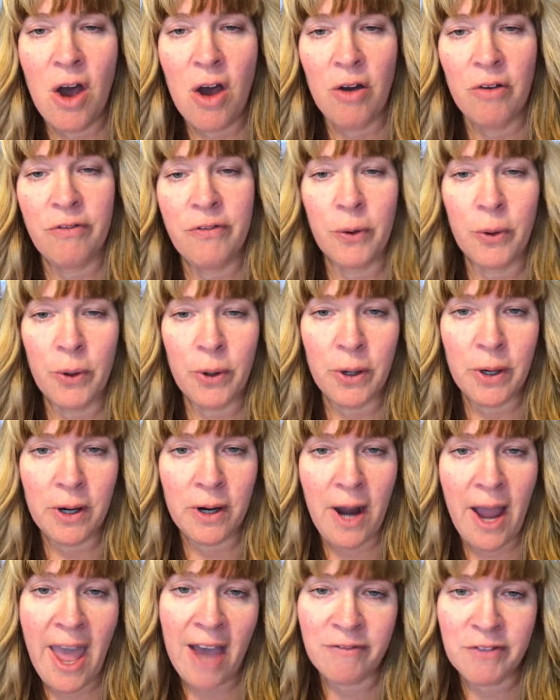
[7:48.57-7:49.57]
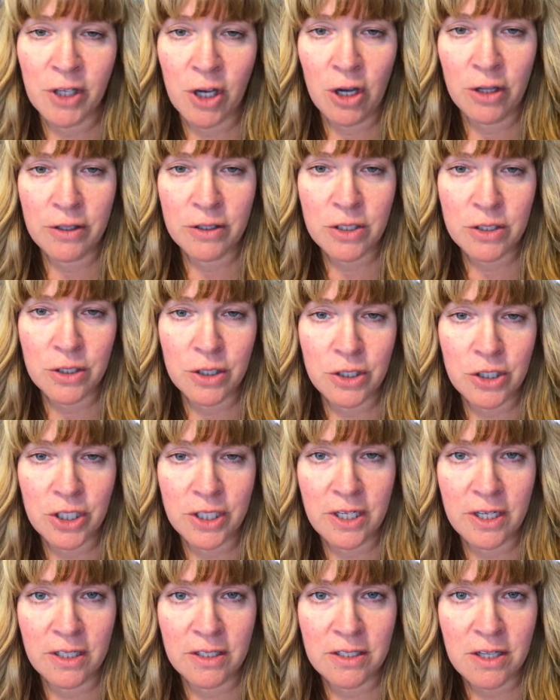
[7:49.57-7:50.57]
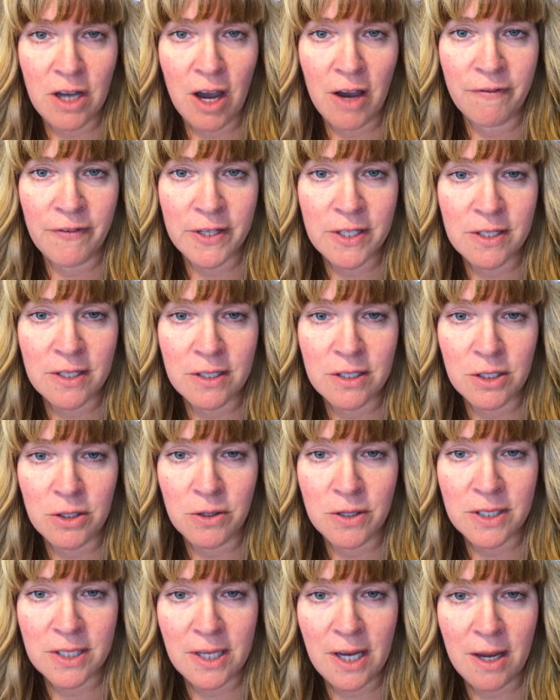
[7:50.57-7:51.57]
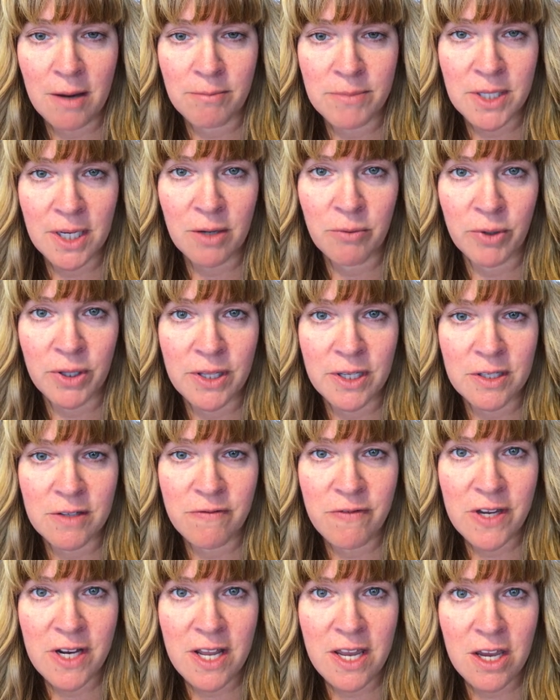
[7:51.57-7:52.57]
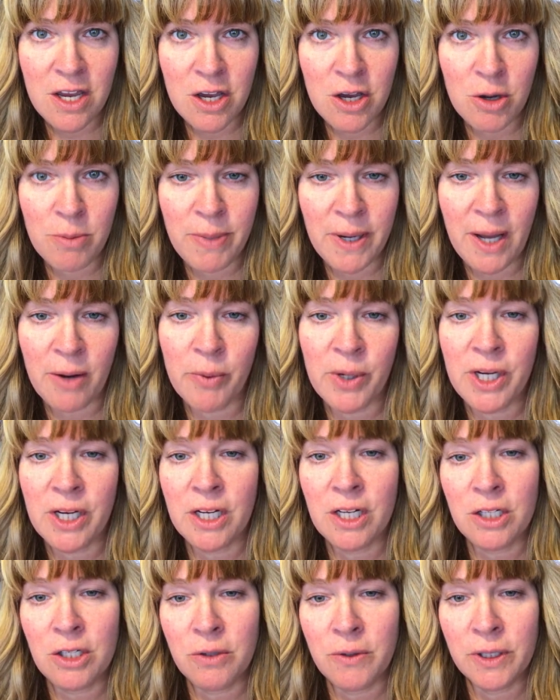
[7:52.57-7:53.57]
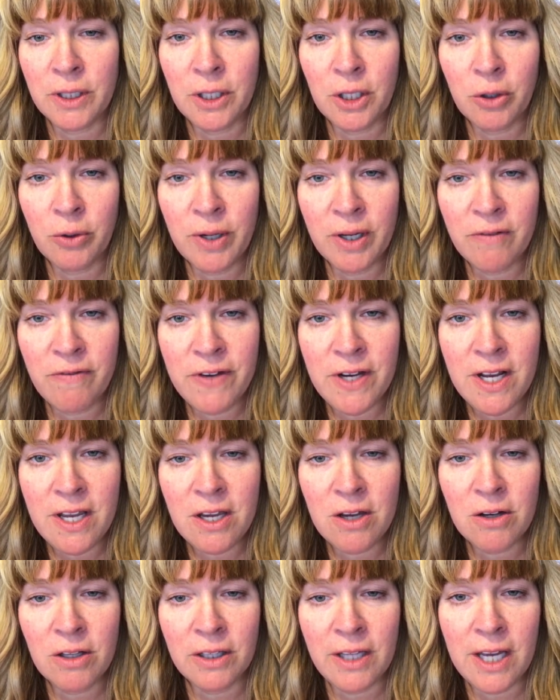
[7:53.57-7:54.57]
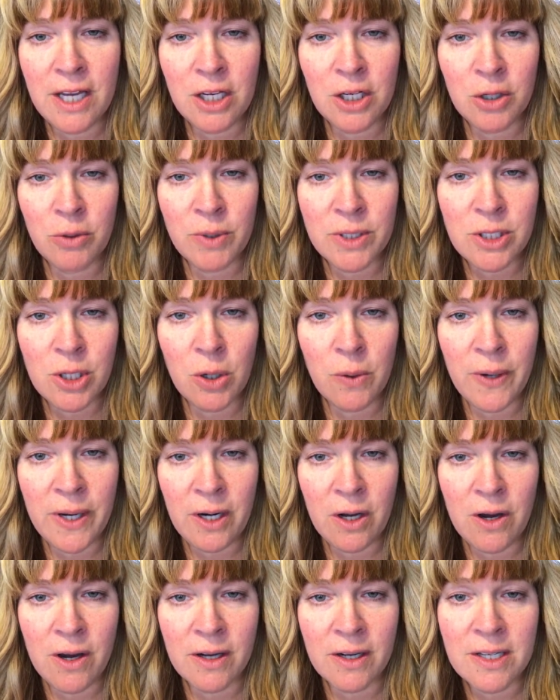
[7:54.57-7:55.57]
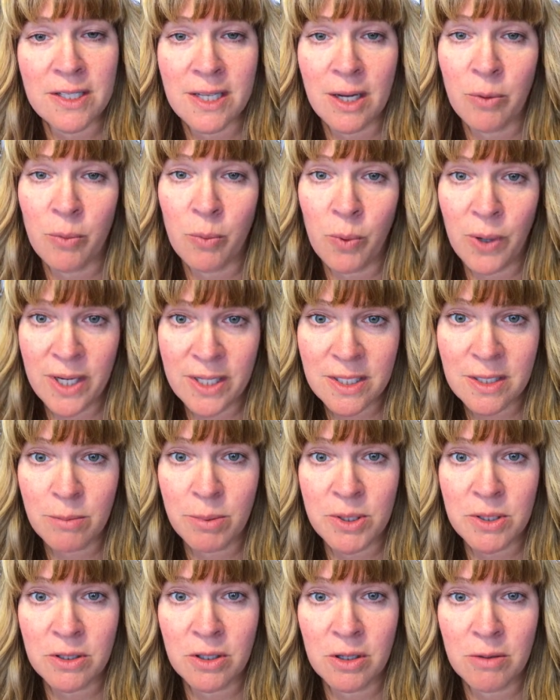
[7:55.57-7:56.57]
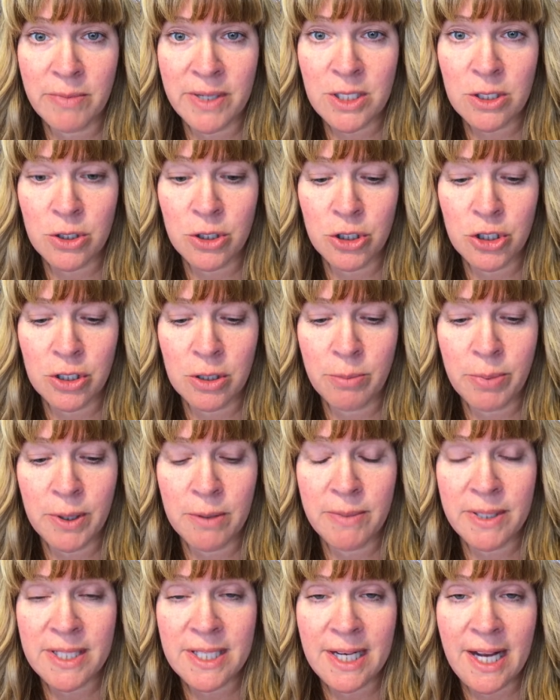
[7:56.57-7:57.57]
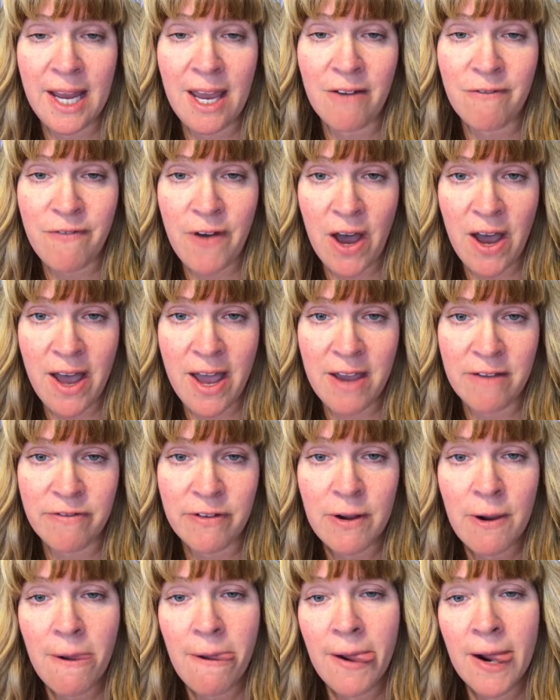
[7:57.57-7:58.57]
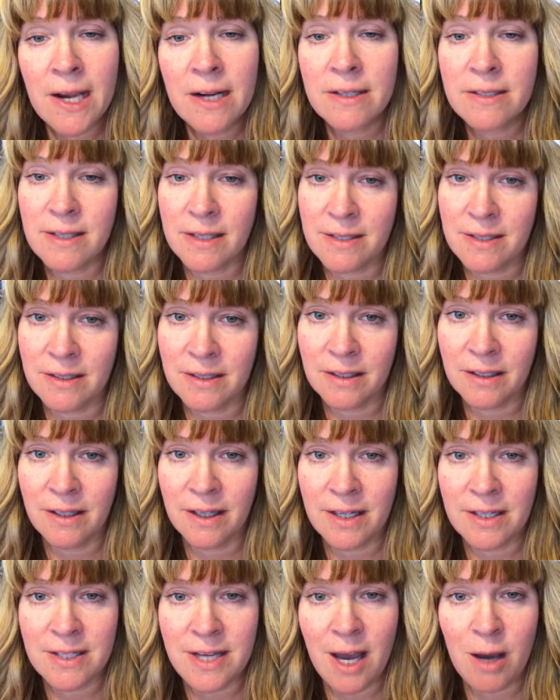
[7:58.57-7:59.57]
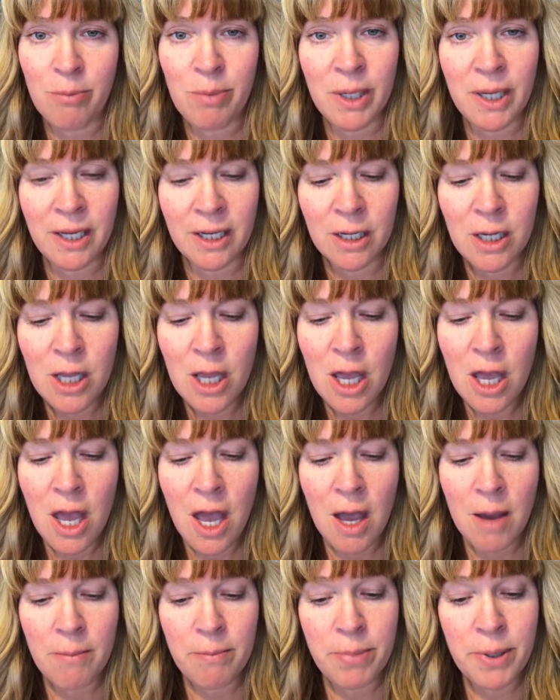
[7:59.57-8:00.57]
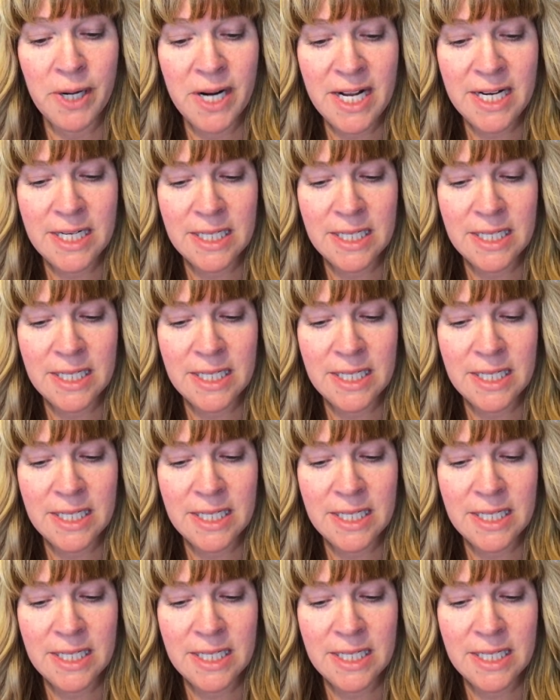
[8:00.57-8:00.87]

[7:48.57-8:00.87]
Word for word: for, I have to call the surgeon's office as soon as I'm done with this video, but I wanted to do a little quick video to let you know what's going on because I was supposed to go to my surgeon appointment today at five. Doesn't look like it's happening. Pretty